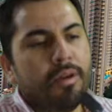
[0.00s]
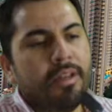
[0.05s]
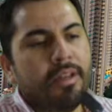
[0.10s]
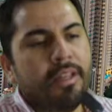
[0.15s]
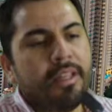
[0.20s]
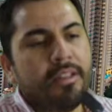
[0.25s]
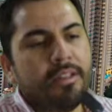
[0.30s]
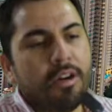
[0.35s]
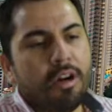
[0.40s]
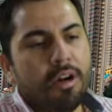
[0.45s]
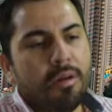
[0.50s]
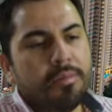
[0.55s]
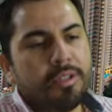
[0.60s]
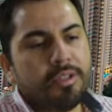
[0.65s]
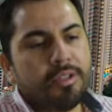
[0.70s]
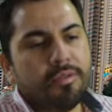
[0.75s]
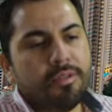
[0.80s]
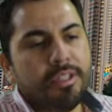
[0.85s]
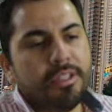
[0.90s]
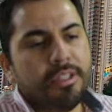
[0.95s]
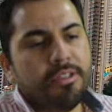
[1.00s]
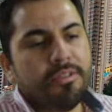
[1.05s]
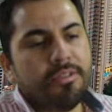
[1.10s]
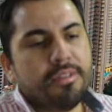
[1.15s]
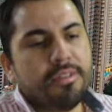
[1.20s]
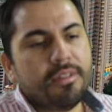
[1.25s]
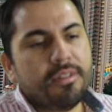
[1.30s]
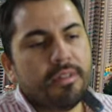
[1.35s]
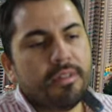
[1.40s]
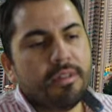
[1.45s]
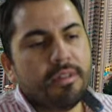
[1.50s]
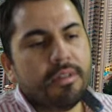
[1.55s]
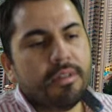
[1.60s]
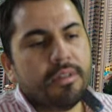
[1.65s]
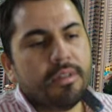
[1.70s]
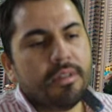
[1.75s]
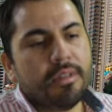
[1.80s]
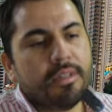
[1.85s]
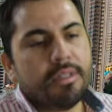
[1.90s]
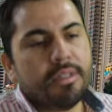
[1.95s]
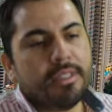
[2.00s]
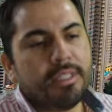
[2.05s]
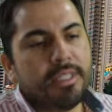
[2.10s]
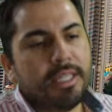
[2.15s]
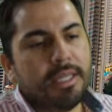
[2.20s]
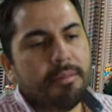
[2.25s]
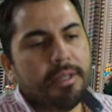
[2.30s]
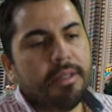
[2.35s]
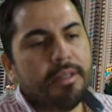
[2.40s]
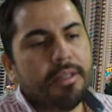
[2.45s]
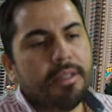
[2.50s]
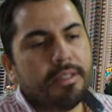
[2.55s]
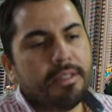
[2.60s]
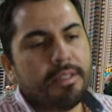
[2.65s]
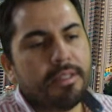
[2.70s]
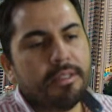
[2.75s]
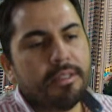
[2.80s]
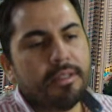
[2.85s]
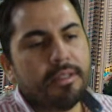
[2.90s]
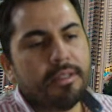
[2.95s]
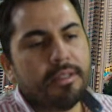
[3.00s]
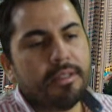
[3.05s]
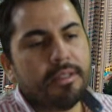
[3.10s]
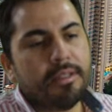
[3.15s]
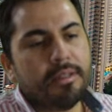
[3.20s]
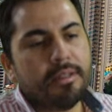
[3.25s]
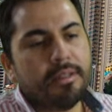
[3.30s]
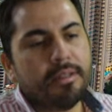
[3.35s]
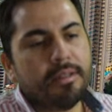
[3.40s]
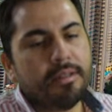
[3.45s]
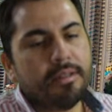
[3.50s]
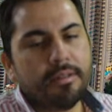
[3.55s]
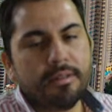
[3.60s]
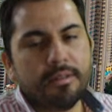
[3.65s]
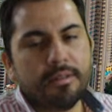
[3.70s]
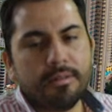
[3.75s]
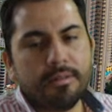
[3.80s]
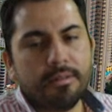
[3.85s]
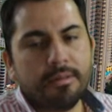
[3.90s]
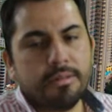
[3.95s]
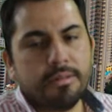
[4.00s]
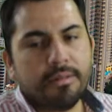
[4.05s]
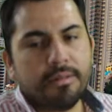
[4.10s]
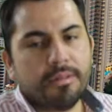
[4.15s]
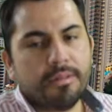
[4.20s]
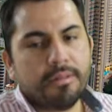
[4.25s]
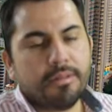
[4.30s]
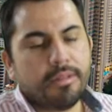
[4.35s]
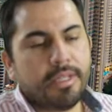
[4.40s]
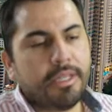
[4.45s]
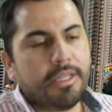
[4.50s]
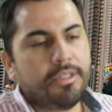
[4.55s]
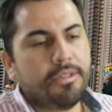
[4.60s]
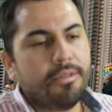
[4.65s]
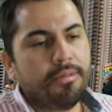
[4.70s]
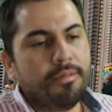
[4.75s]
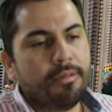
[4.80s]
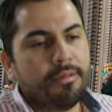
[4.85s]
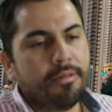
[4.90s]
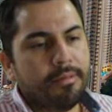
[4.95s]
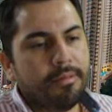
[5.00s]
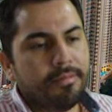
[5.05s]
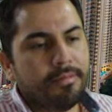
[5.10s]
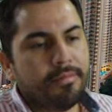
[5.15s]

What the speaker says: when it comes to issuing CBDC. They should.